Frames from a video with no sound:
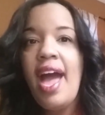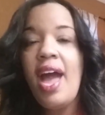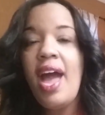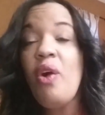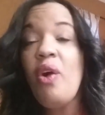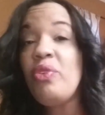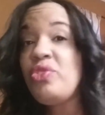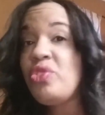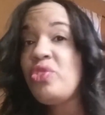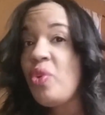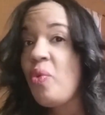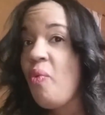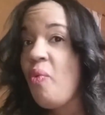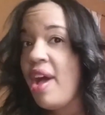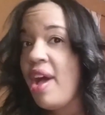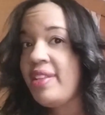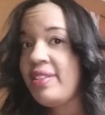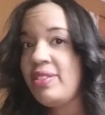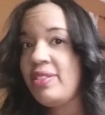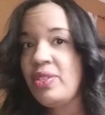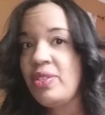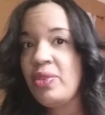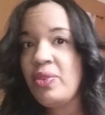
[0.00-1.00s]
I also
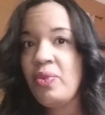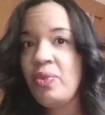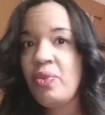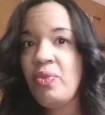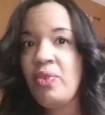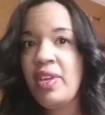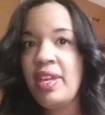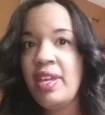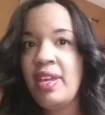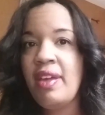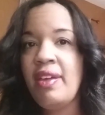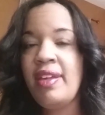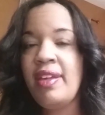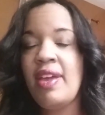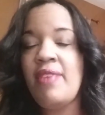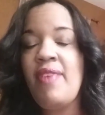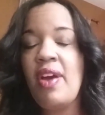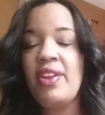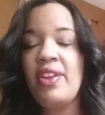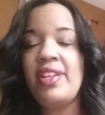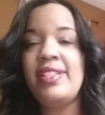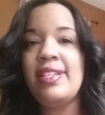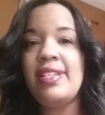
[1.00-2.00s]
want to
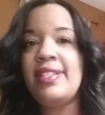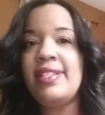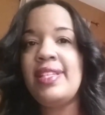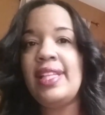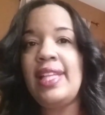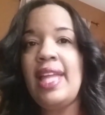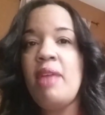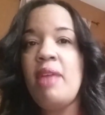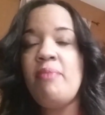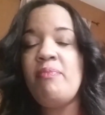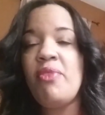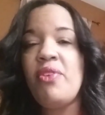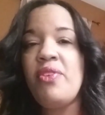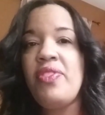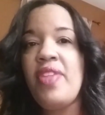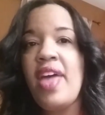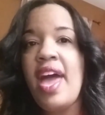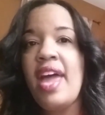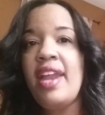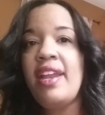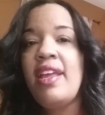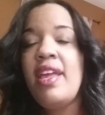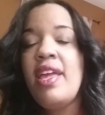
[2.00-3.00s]
give out a disclaimer
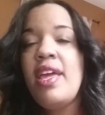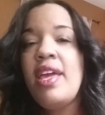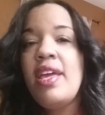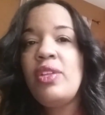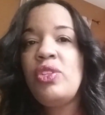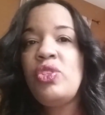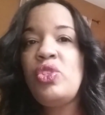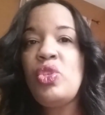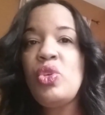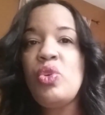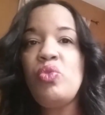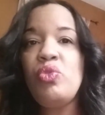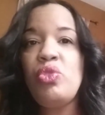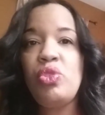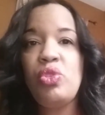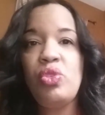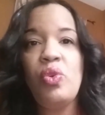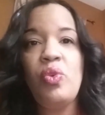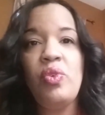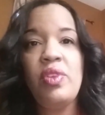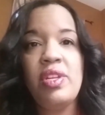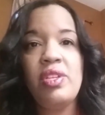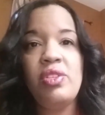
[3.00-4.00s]
that 2
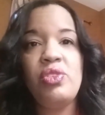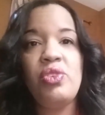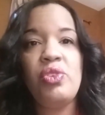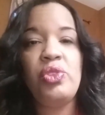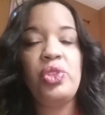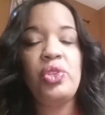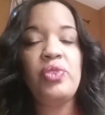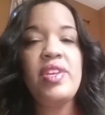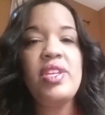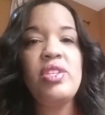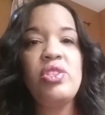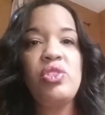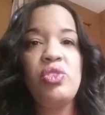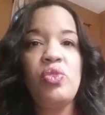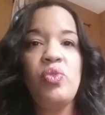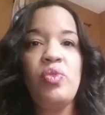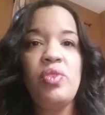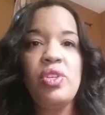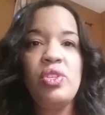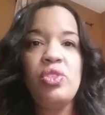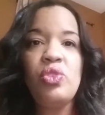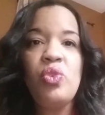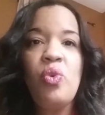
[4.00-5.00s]
students or 3
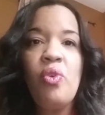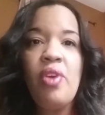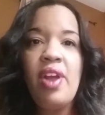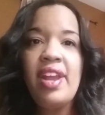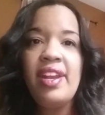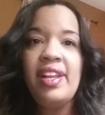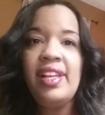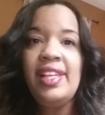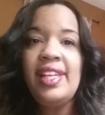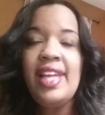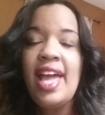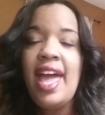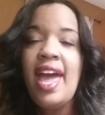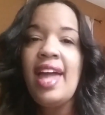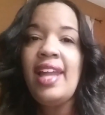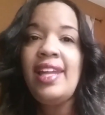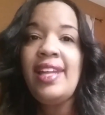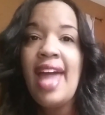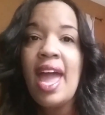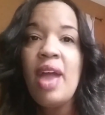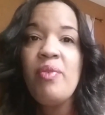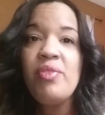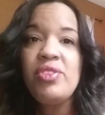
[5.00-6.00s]
students who are at a
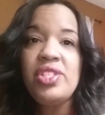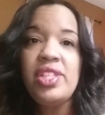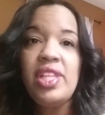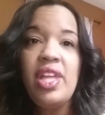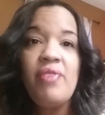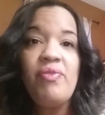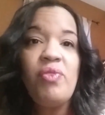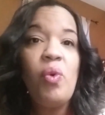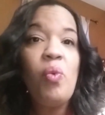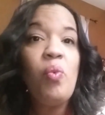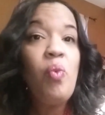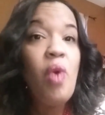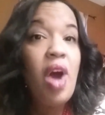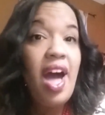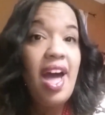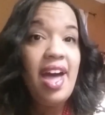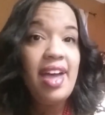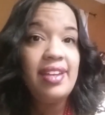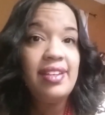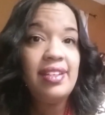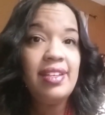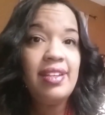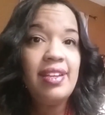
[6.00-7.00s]
language level
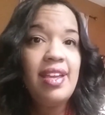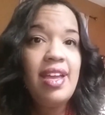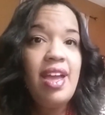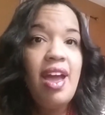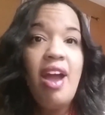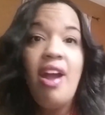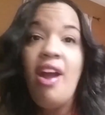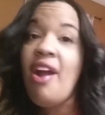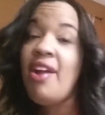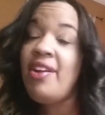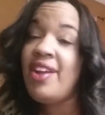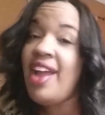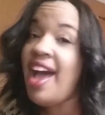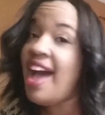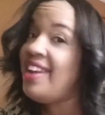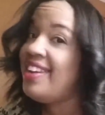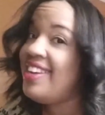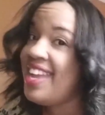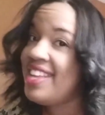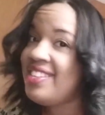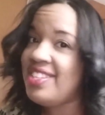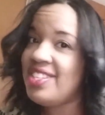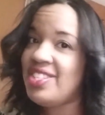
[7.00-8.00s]
1 are
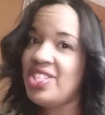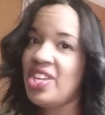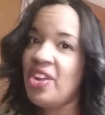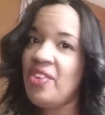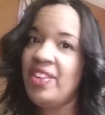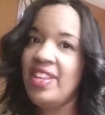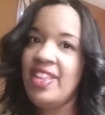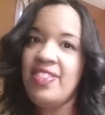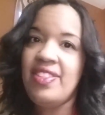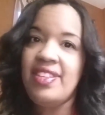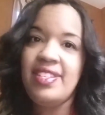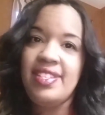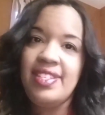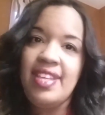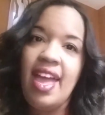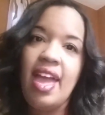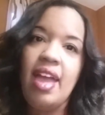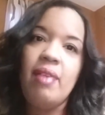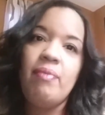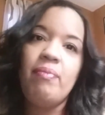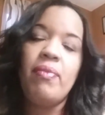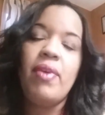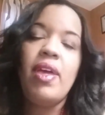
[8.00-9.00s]
not necessarily the
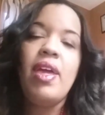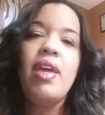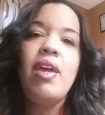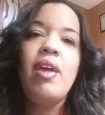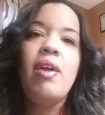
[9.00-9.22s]
same,